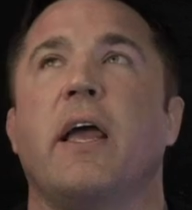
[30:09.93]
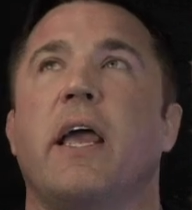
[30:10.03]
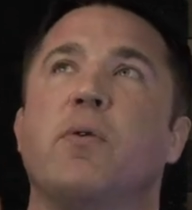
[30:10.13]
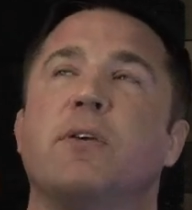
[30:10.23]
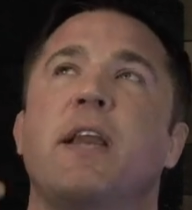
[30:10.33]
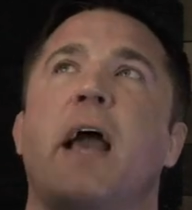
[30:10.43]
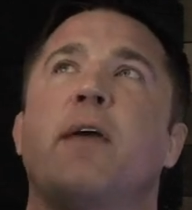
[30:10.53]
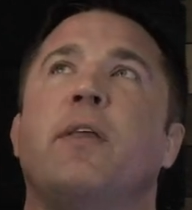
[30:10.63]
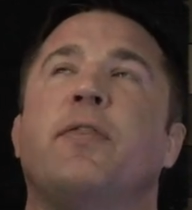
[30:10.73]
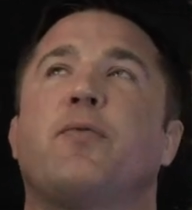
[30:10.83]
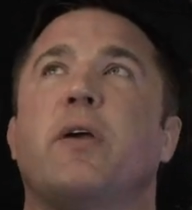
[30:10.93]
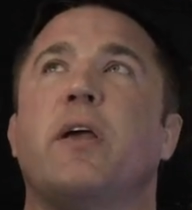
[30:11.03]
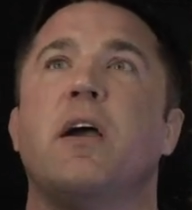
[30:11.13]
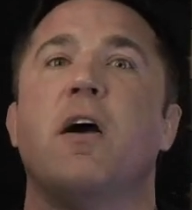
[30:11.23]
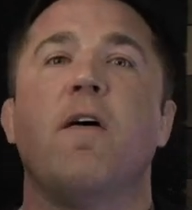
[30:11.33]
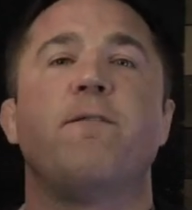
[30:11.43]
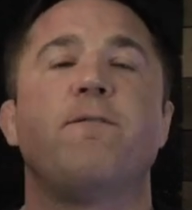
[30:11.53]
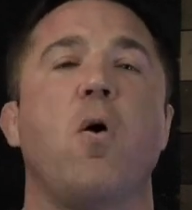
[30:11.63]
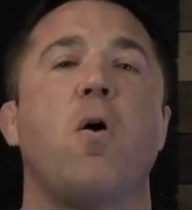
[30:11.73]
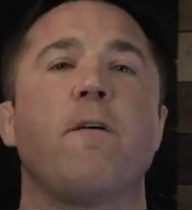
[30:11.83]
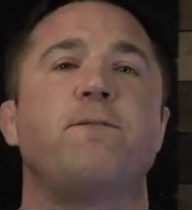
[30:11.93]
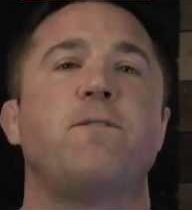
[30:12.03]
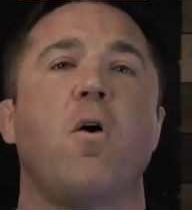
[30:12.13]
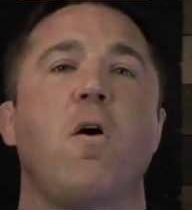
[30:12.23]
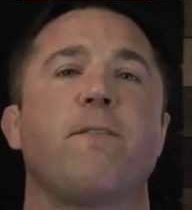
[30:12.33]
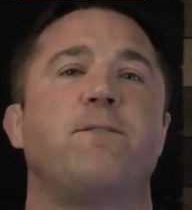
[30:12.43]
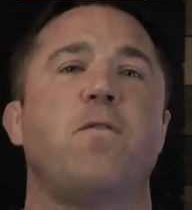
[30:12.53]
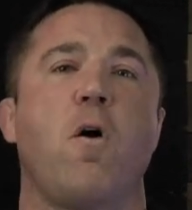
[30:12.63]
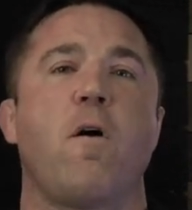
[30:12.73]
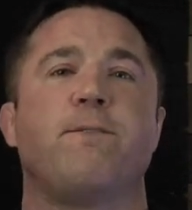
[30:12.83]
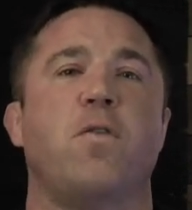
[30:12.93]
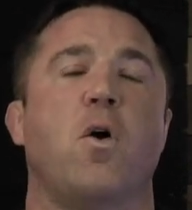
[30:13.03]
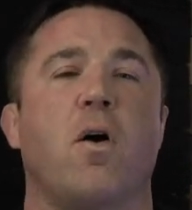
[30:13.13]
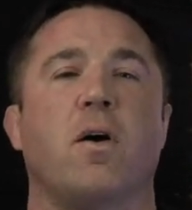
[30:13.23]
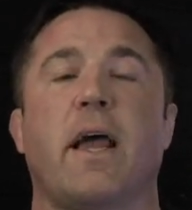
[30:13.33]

It was 913-4444.